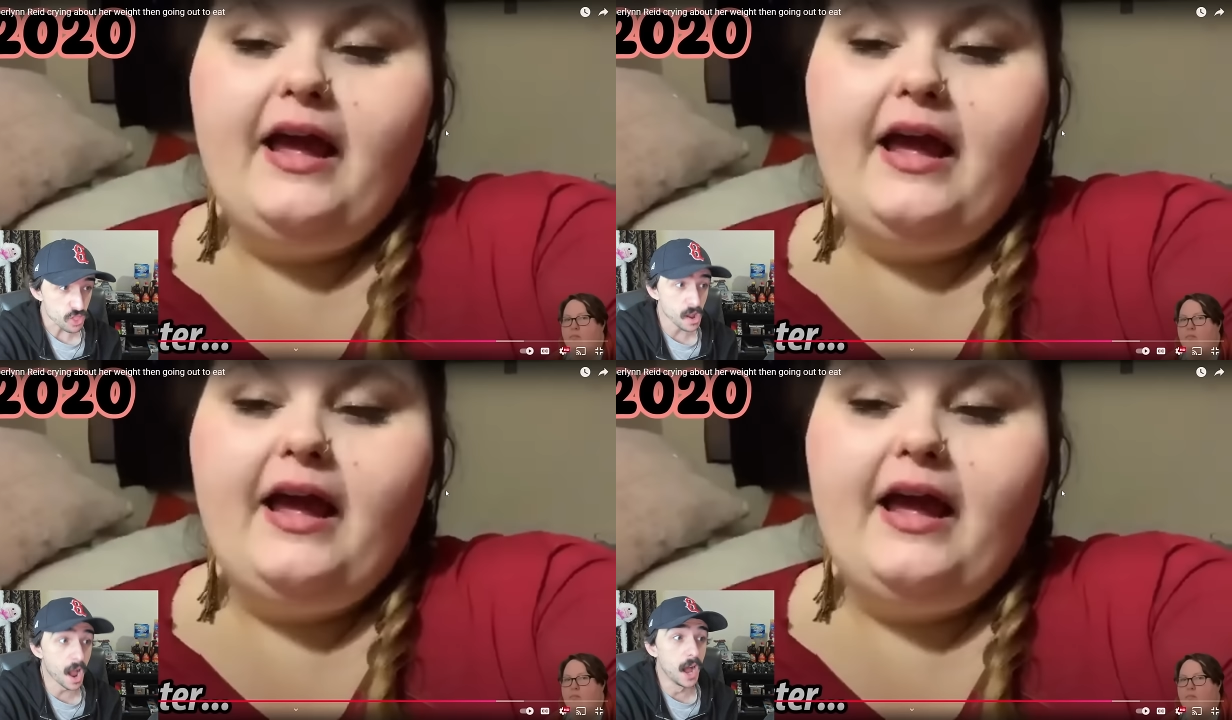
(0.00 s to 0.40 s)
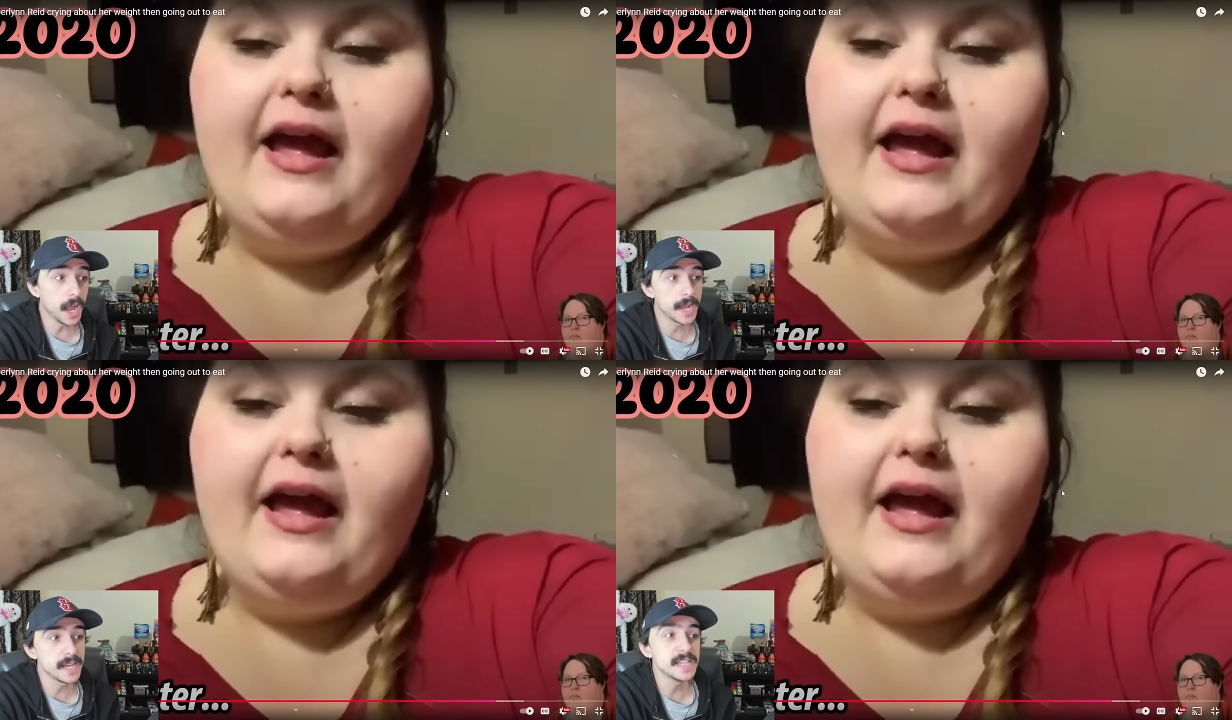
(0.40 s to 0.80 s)
Speaker 1: Ugh.
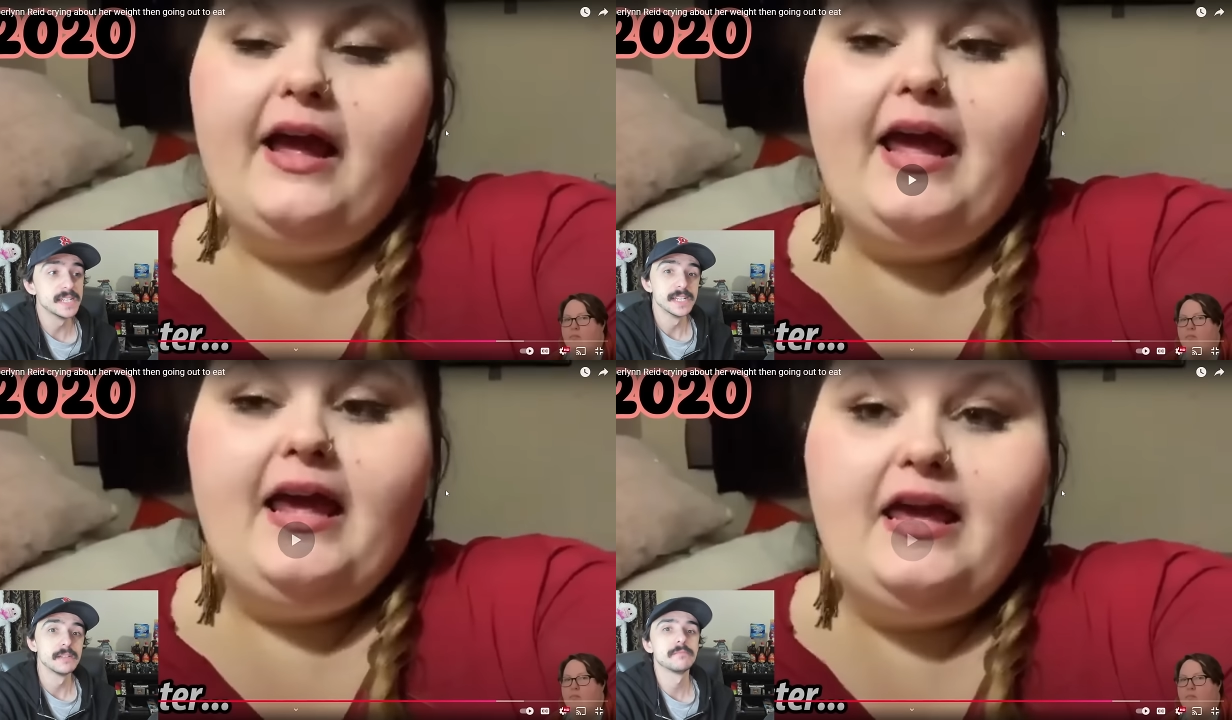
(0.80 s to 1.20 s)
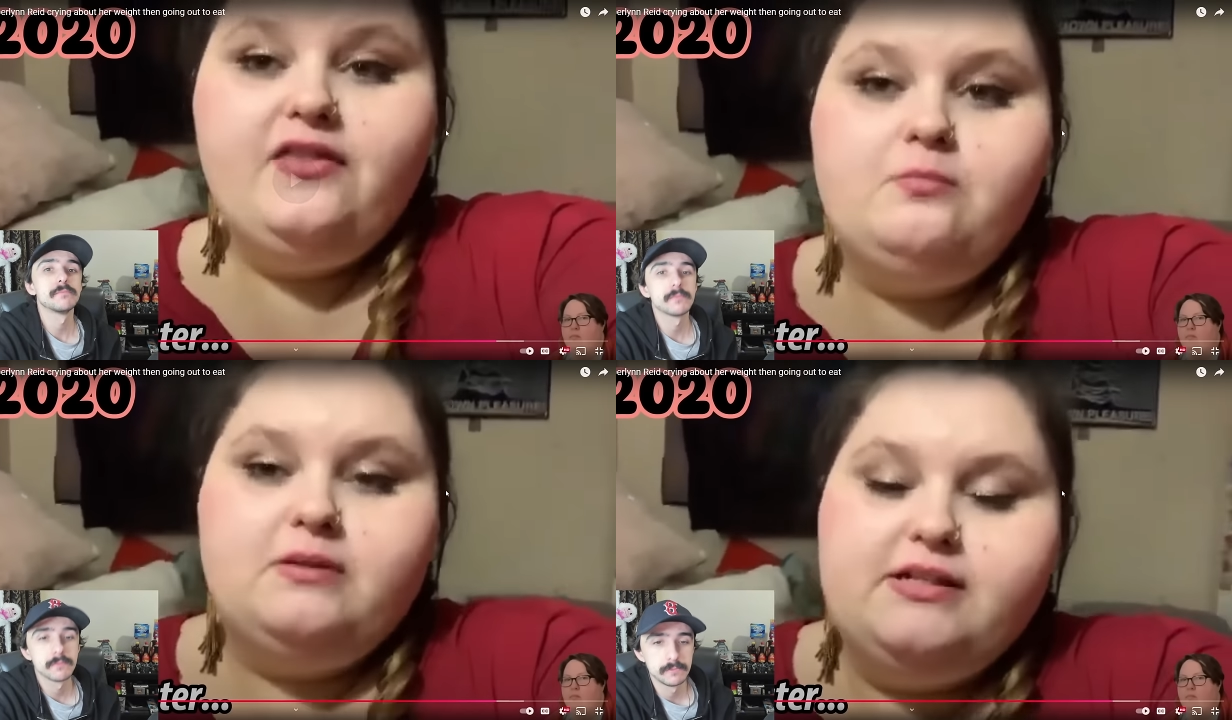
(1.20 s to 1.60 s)

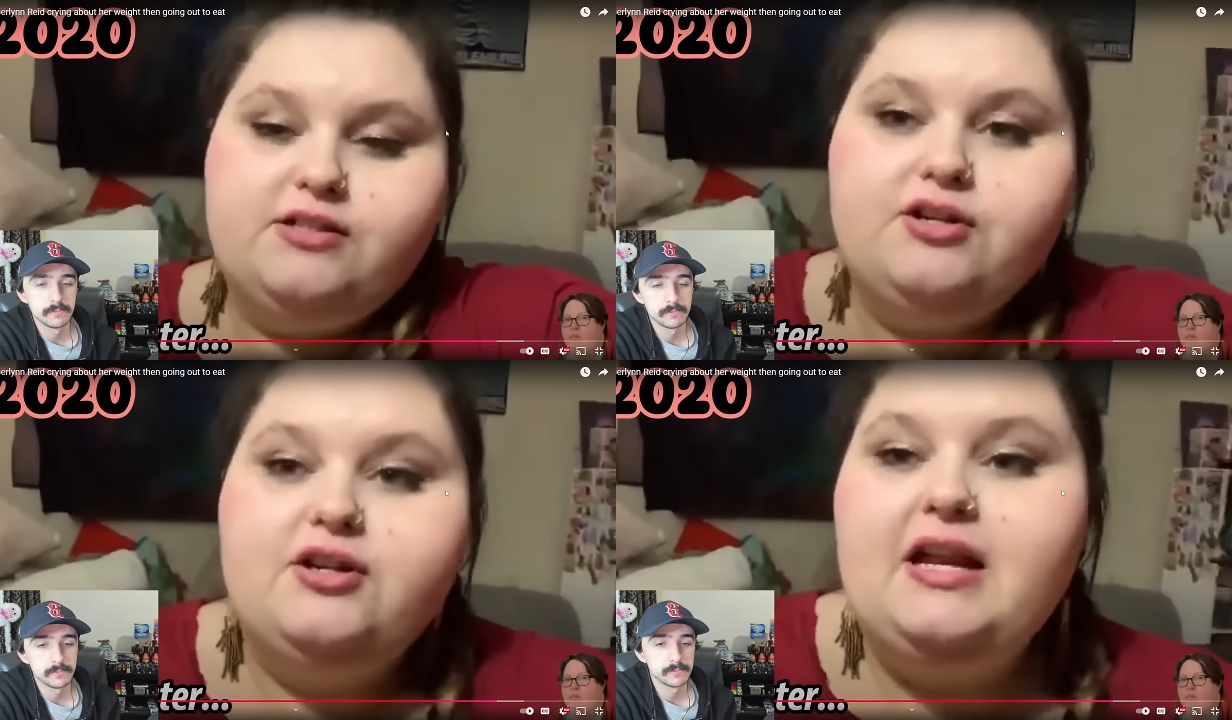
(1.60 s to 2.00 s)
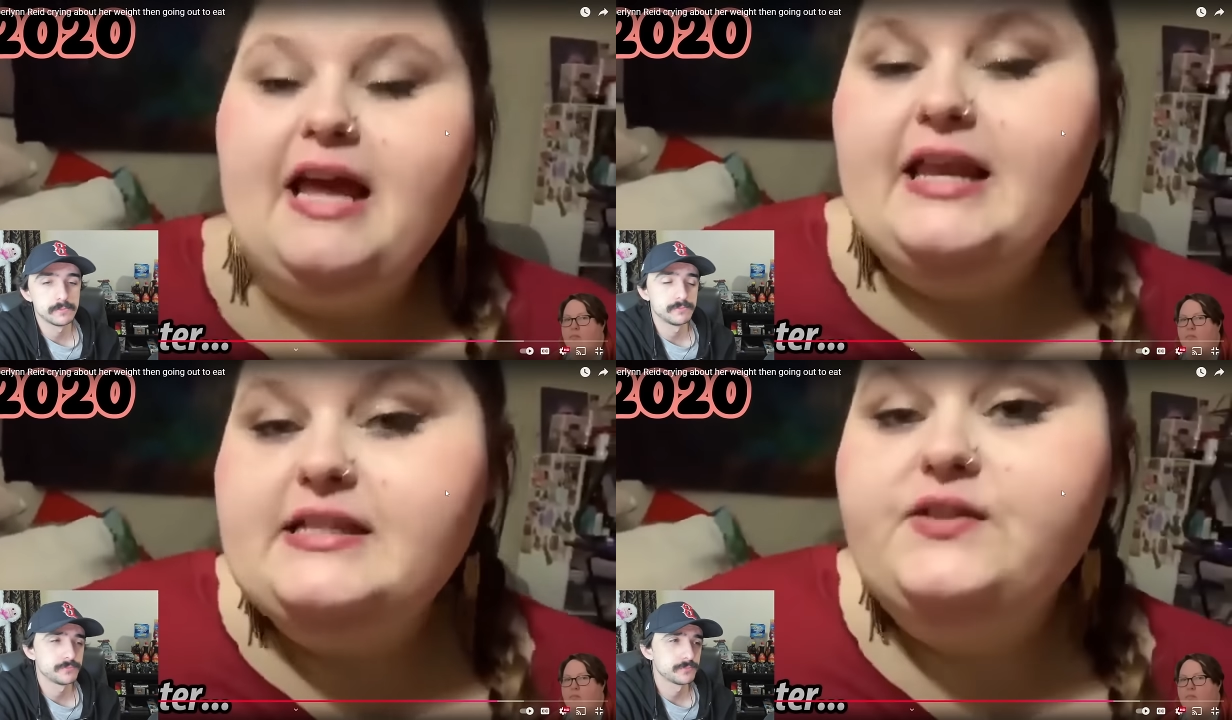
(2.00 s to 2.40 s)
Speaker 2: Teeth blizzard,
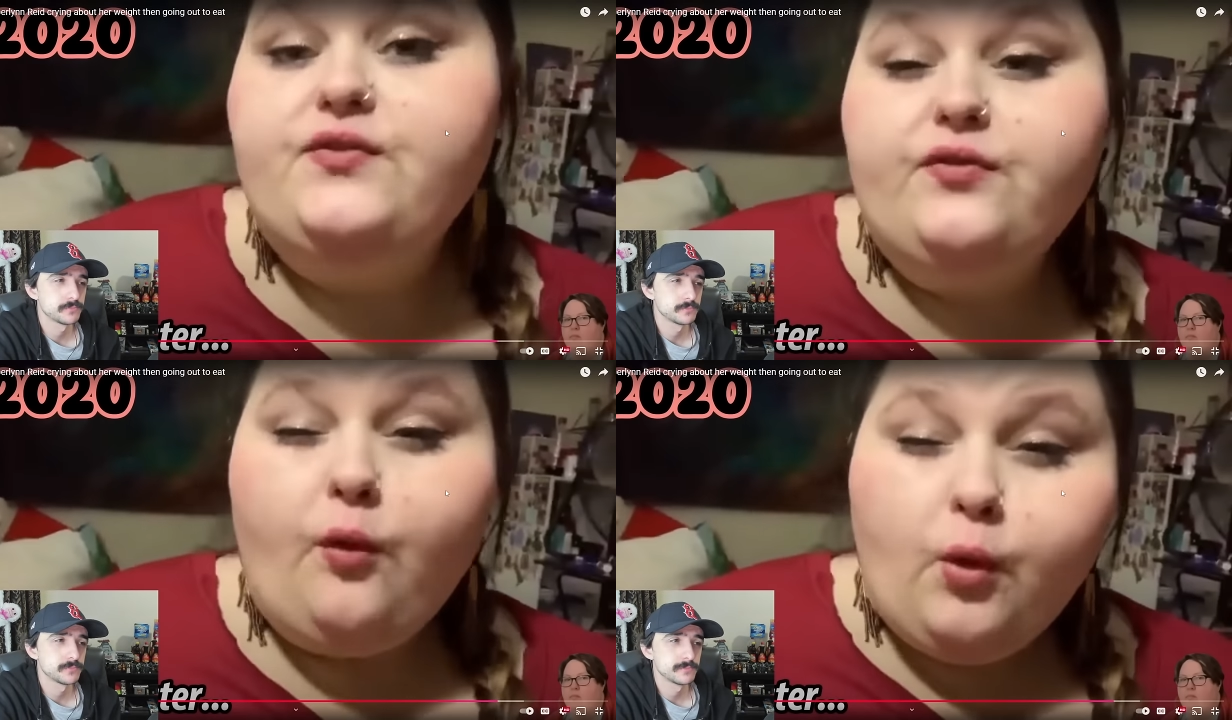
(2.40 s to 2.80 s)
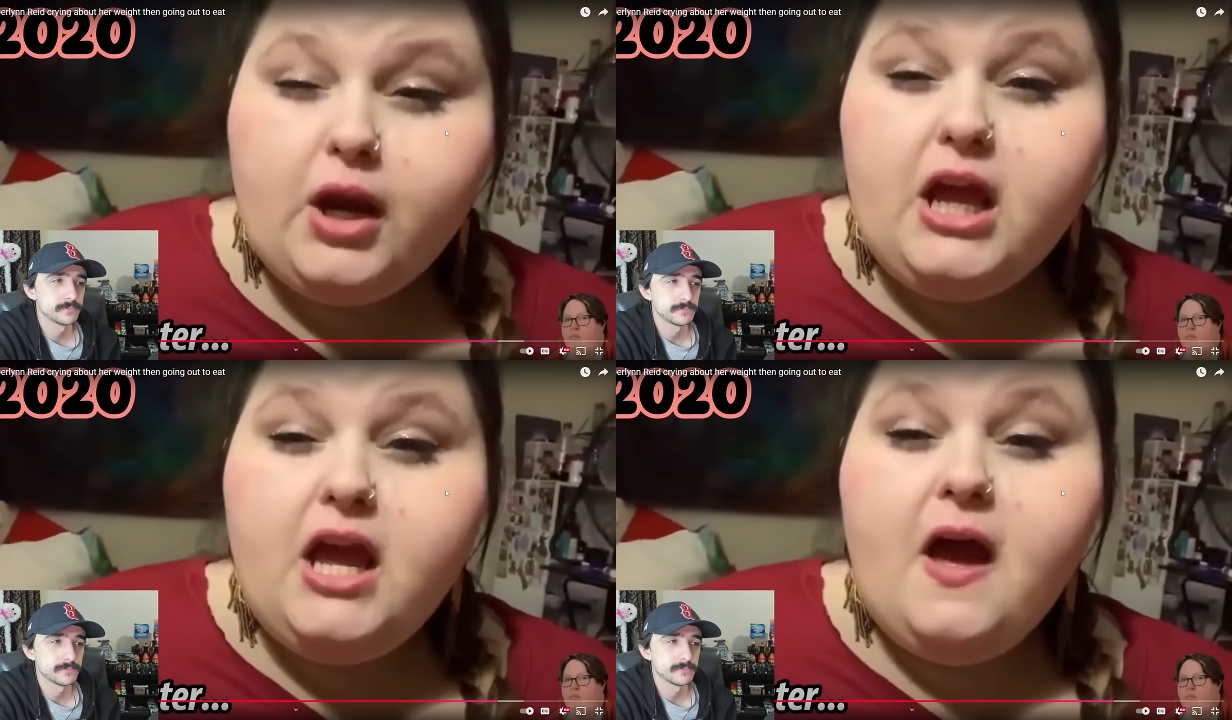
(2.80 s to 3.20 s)
and it's
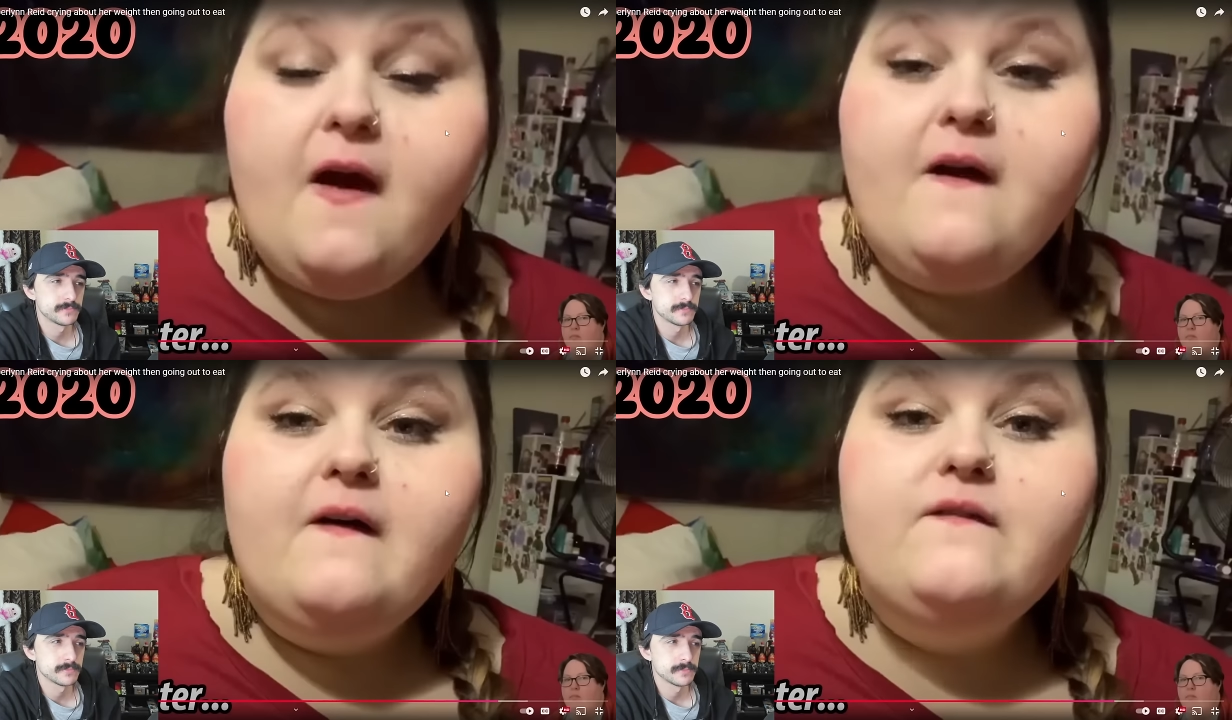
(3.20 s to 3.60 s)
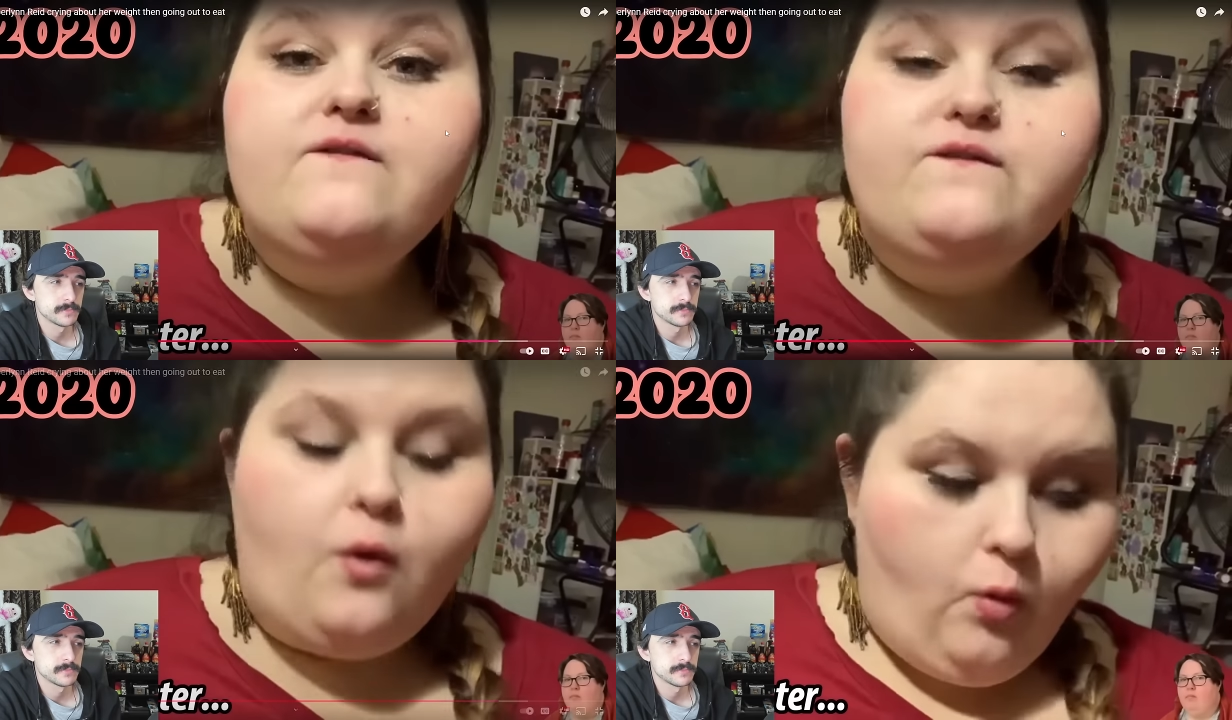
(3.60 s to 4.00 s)
forty. 40
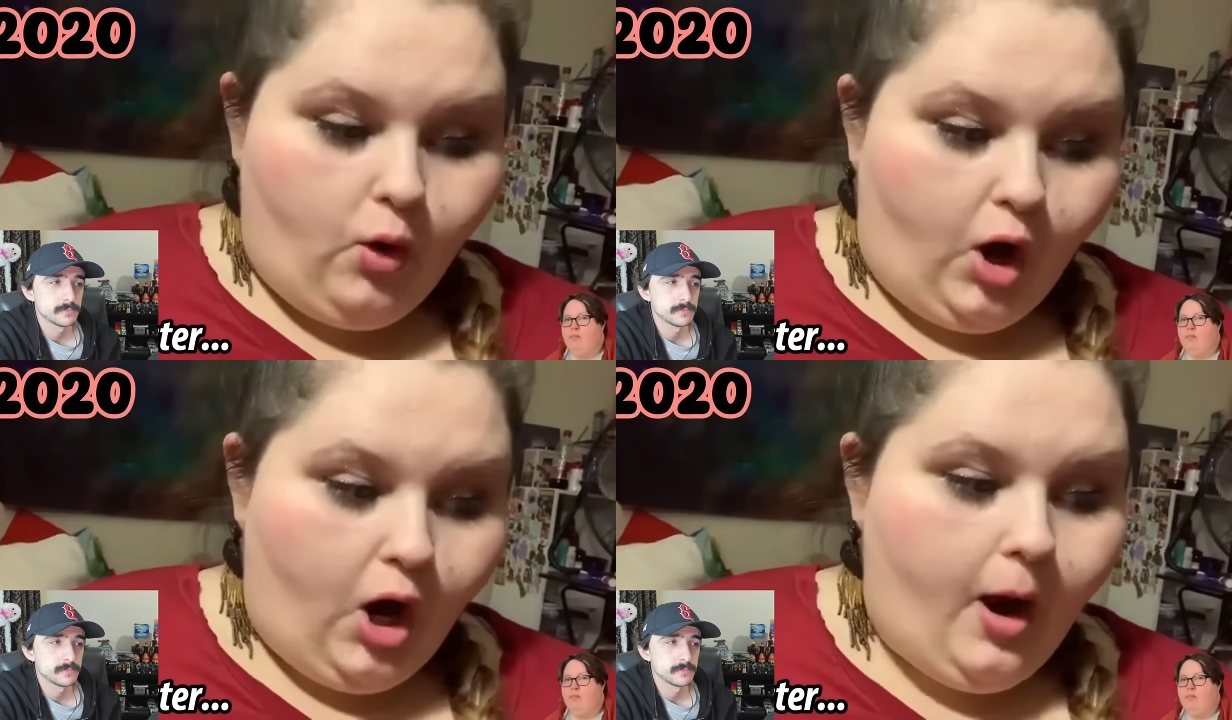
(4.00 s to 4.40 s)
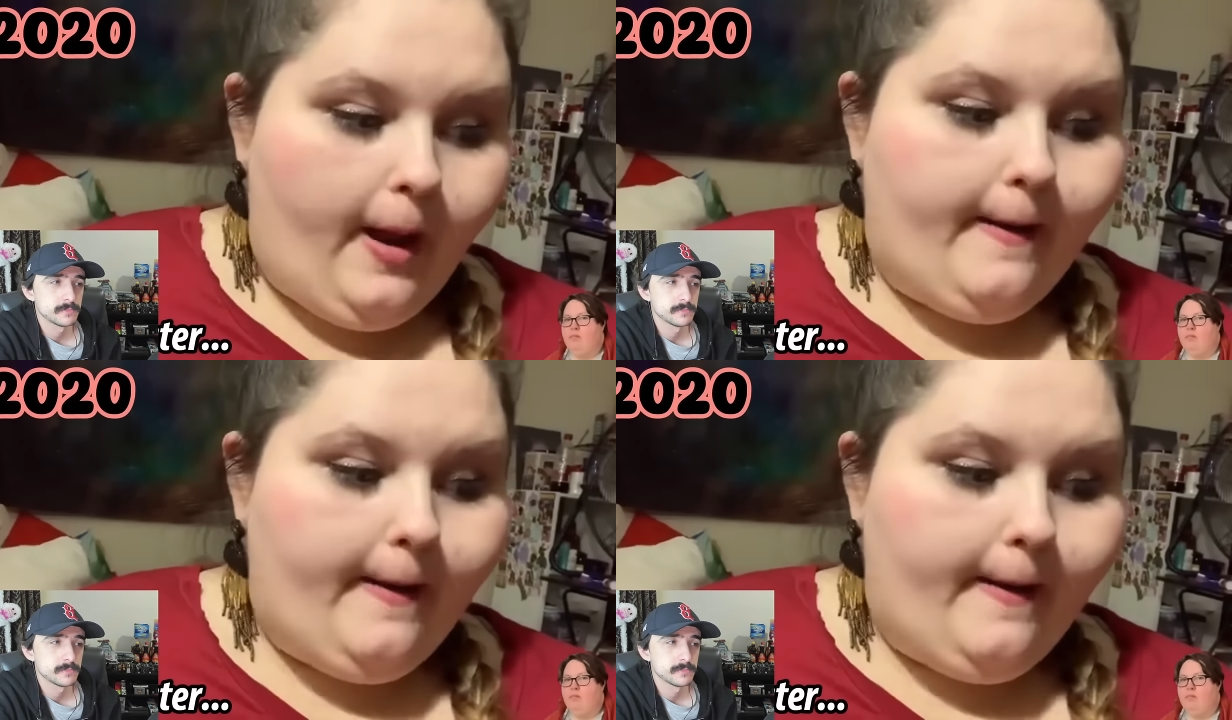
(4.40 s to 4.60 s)
four